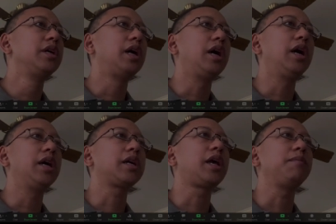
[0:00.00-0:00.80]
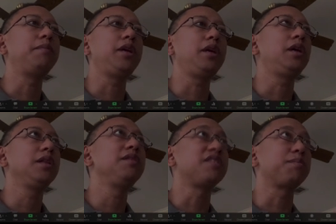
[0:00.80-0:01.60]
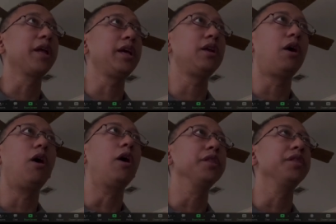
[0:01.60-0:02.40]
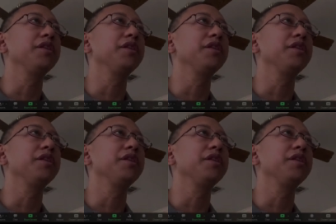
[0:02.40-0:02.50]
uh, can be displayed on the